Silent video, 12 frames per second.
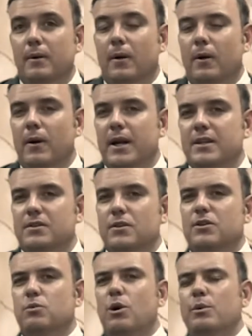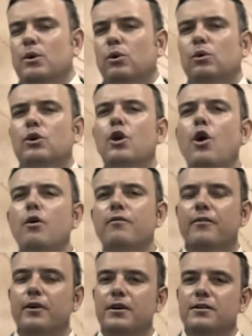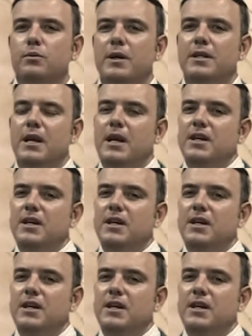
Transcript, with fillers: all right so it's what we call covert when